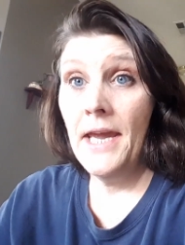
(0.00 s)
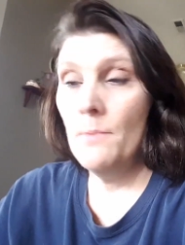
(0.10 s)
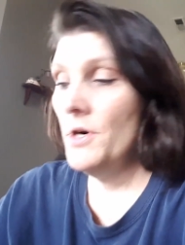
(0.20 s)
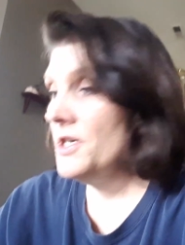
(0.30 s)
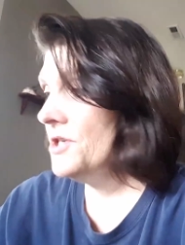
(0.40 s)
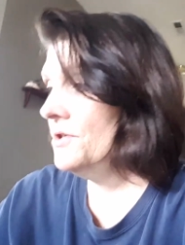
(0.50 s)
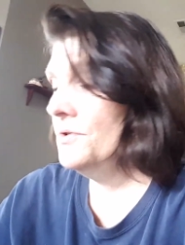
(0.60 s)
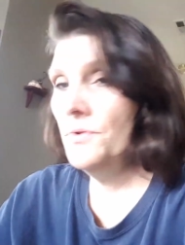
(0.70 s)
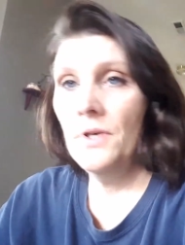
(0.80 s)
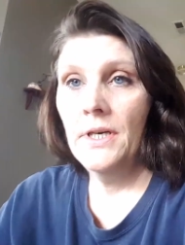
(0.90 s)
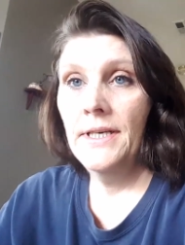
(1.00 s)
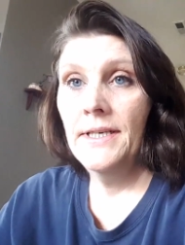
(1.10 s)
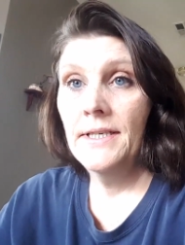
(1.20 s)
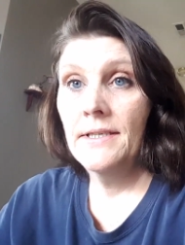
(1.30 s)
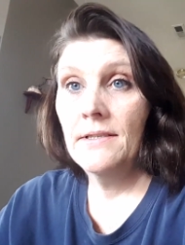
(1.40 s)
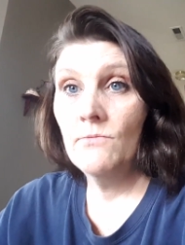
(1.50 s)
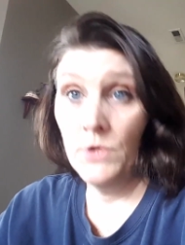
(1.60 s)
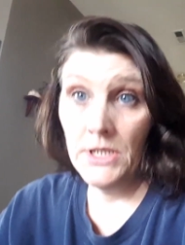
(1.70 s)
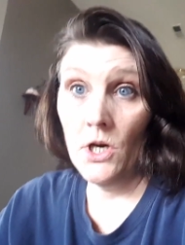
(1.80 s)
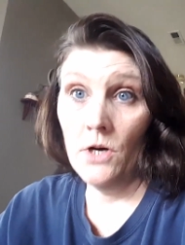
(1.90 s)
camera issue is
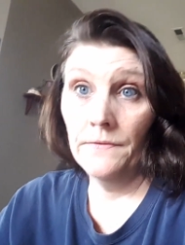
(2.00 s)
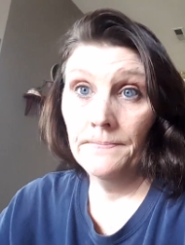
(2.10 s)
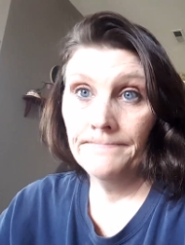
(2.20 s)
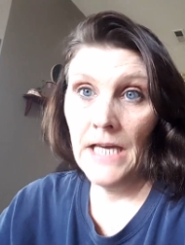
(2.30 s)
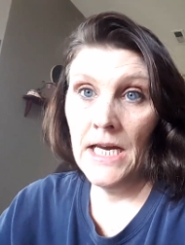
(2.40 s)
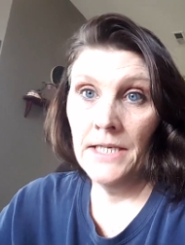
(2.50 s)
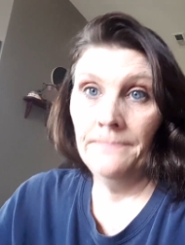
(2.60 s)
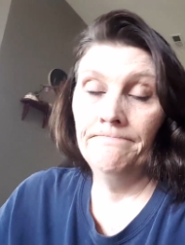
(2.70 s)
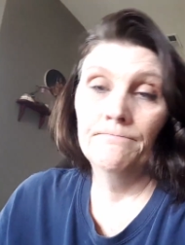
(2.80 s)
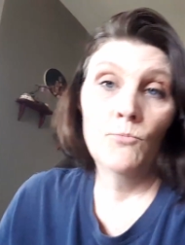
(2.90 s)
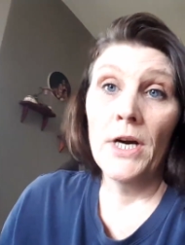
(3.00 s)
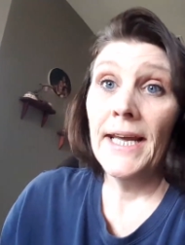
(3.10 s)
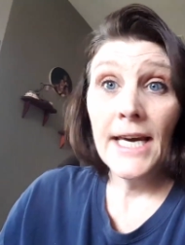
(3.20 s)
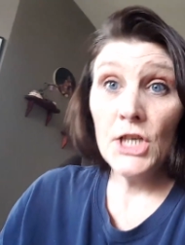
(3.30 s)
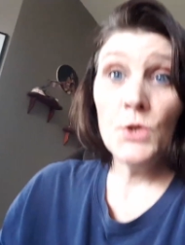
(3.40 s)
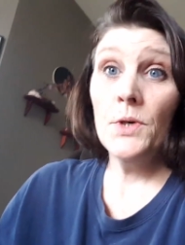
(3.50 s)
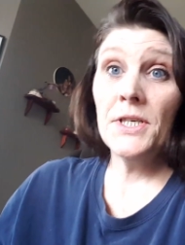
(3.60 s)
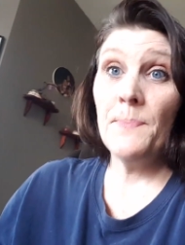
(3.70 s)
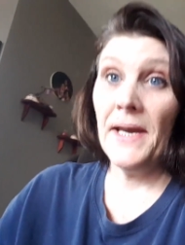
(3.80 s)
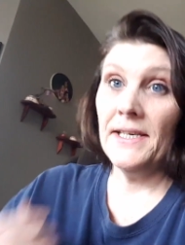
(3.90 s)
resolved. I'm running out of
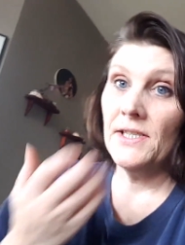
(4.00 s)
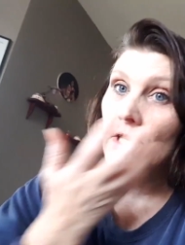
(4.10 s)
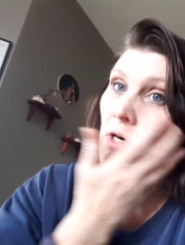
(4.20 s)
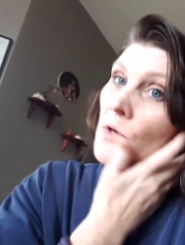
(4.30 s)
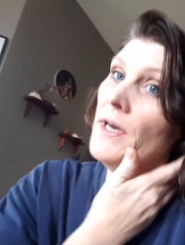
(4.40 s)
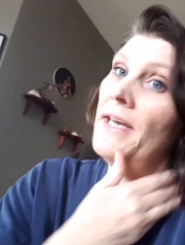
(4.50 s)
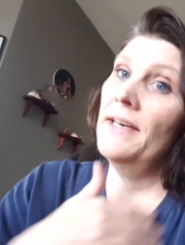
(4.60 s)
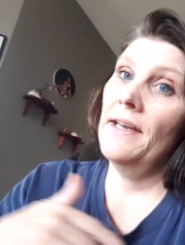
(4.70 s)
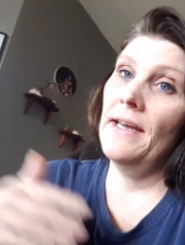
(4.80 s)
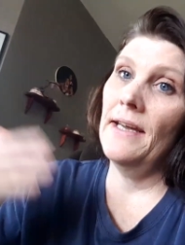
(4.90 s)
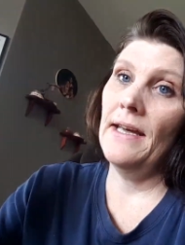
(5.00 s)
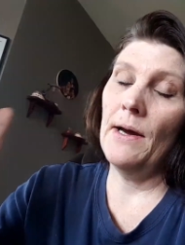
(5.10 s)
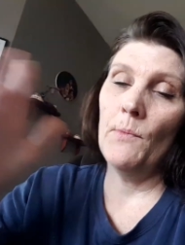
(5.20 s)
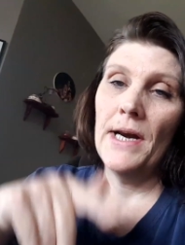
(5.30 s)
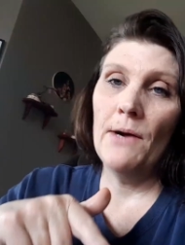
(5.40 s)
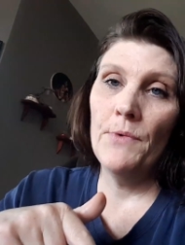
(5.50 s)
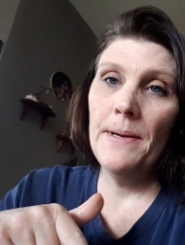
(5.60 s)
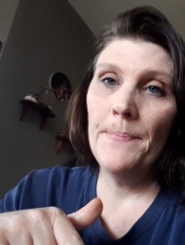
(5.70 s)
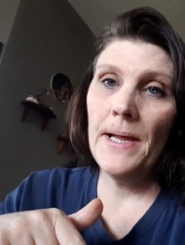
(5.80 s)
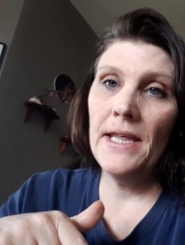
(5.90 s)
storage space, so it when I
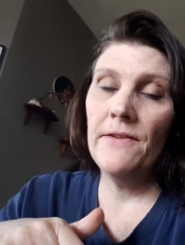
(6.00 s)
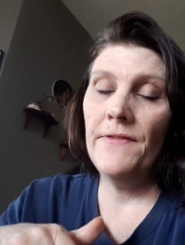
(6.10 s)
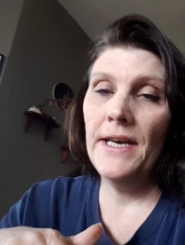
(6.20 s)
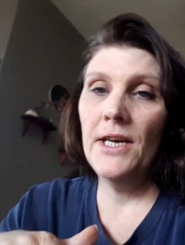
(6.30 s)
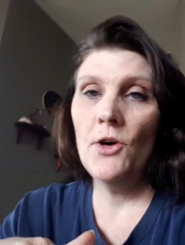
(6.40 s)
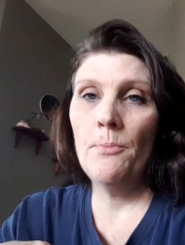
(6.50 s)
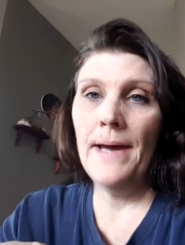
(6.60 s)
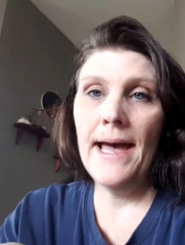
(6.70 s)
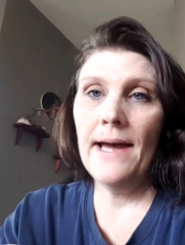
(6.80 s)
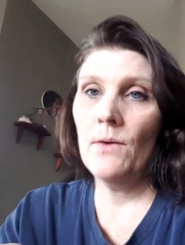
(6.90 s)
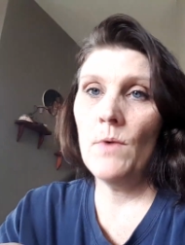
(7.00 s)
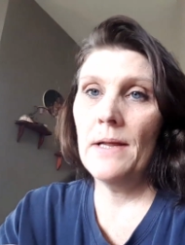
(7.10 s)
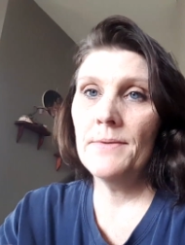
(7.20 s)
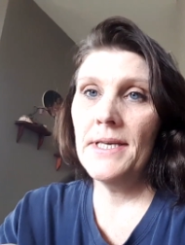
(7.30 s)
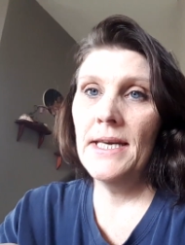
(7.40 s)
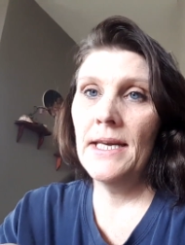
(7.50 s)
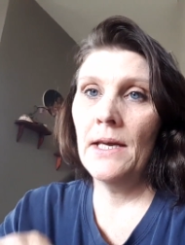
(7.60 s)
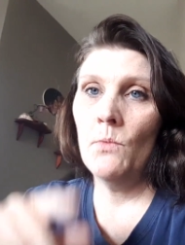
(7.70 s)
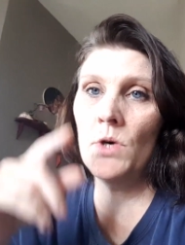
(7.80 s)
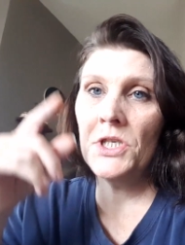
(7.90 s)
replayed the video back while I was
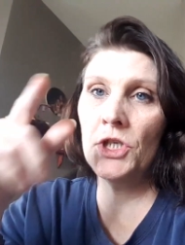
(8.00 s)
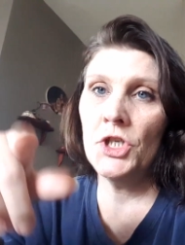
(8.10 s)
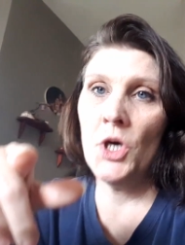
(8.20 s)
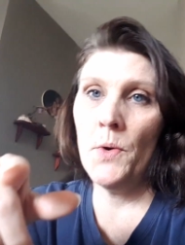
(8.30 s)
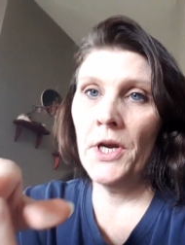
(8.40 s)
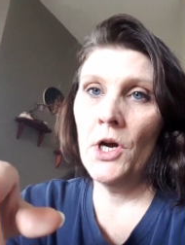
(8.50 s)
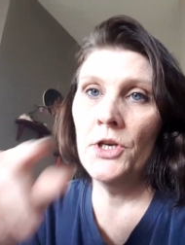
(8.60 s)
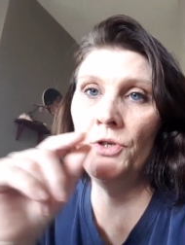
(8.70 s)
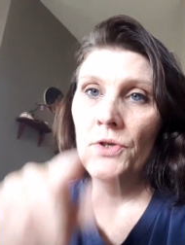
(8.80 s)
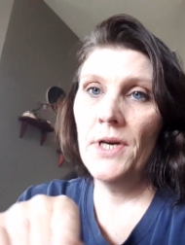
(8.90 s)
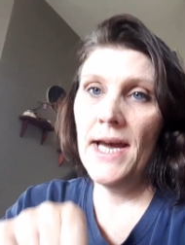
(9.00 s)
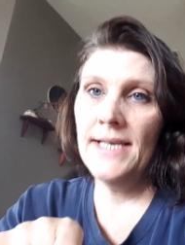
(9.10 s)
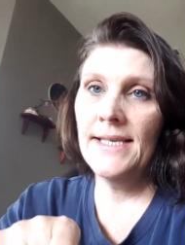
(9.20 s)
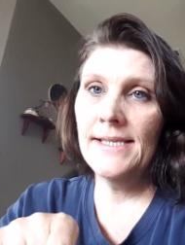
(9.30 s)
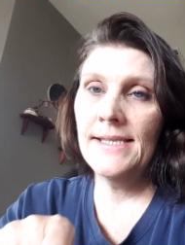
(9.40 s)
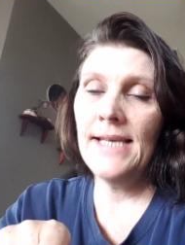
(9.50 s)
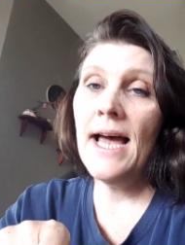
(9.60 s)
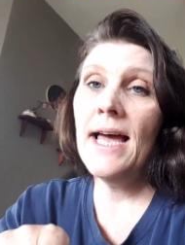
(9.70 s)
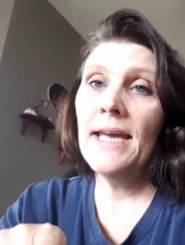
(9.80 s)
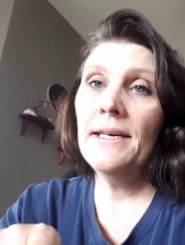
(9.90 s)
eating, it wasn't showing on you guys'
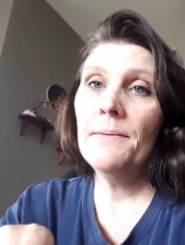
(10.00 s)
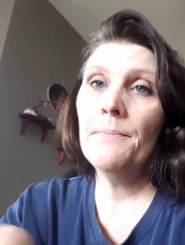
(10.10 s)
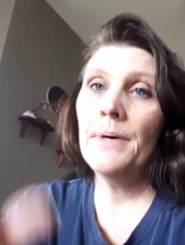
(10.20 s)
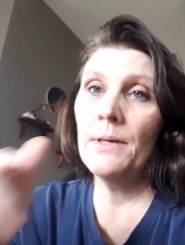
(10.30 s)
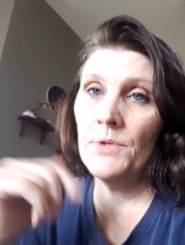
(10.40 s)
side, but